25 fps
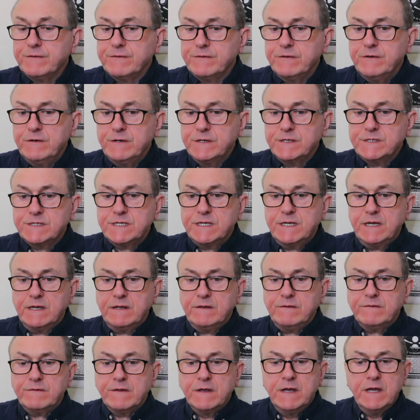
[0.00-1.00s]
the
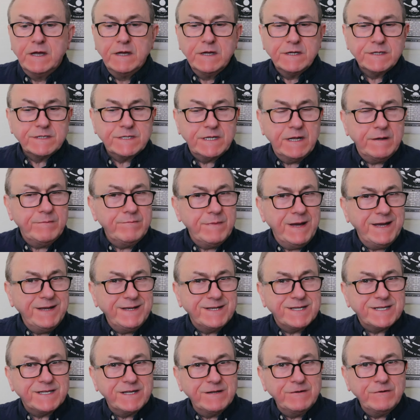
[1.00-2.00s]
13th. So there may
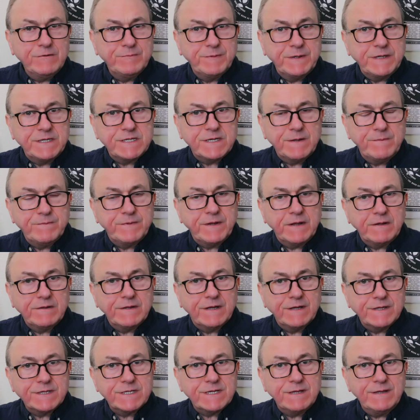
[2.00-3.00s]
still be something
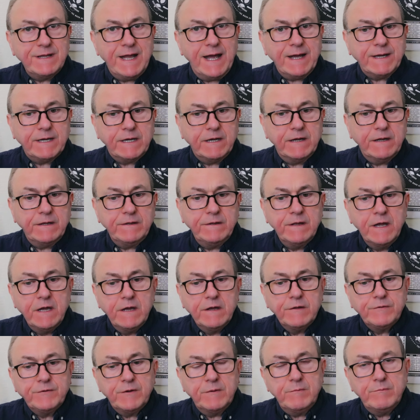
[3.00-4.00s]
that's lagging
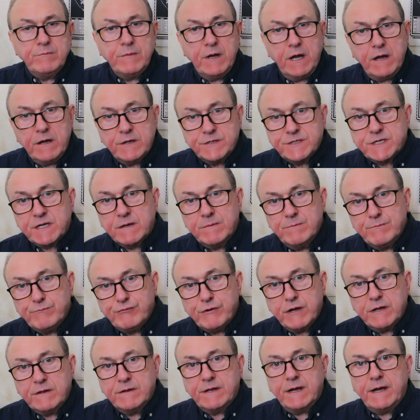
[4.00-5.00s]
that Mars can
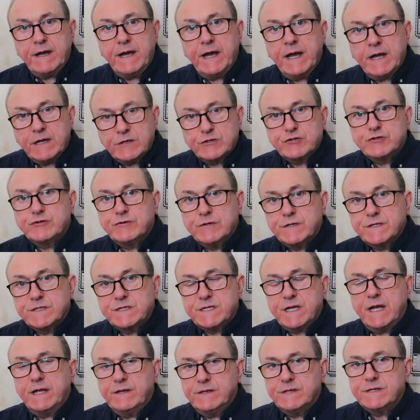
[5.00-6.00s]
bring that extra
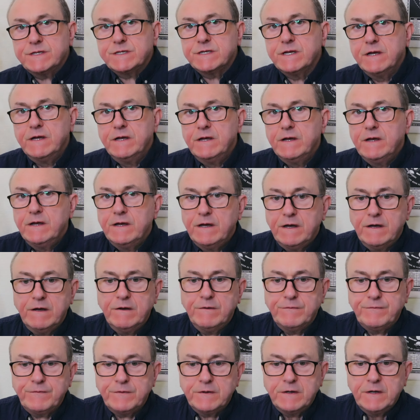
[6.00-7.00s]
sense
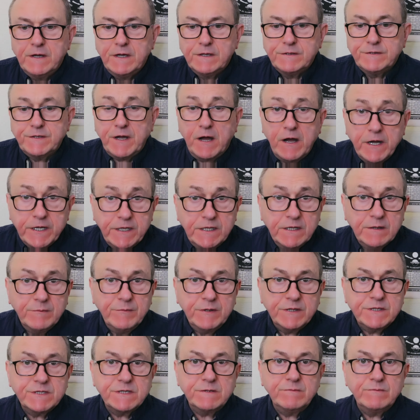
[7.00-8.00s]
of
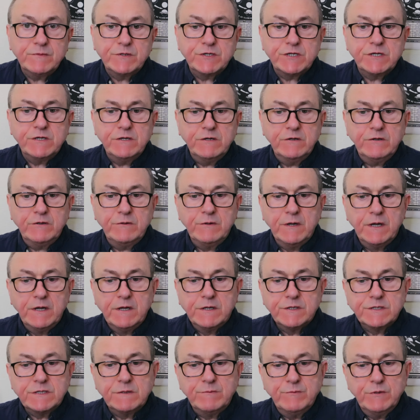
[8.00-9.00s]
dynamism to
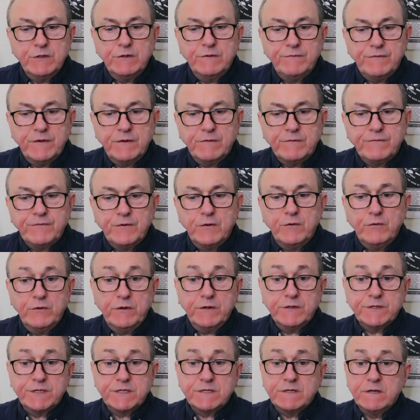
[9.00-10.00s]
move it
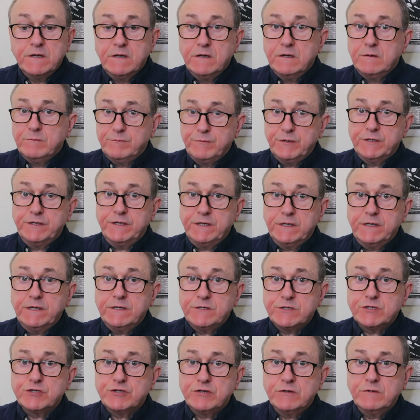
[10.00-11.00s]
forwards. But it
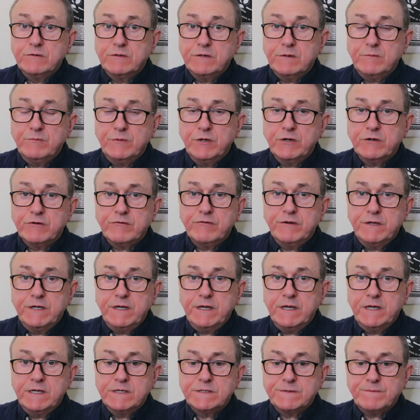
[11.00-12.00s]
is true that Mercury
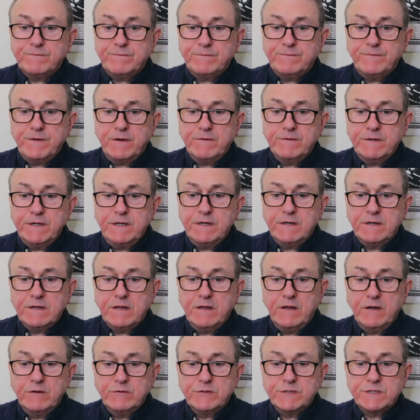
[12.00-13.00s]
is very
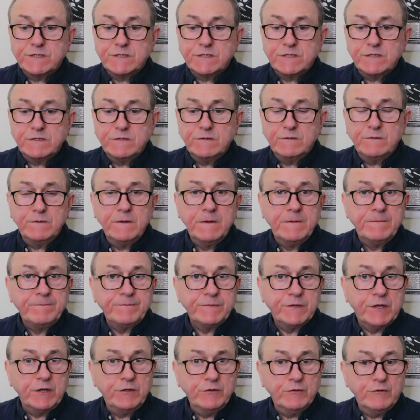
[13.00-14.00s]
close to
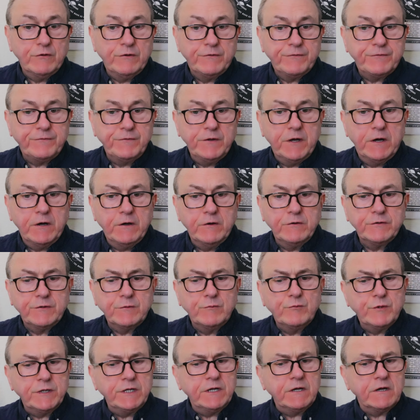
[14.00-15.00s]
the North Node.
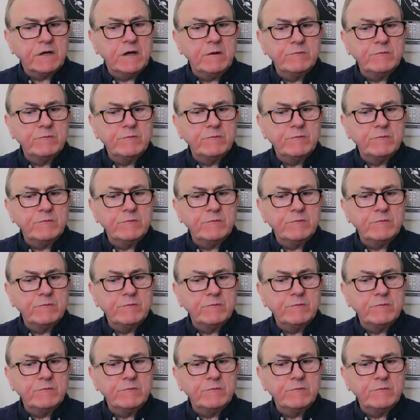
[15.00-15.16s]
And when it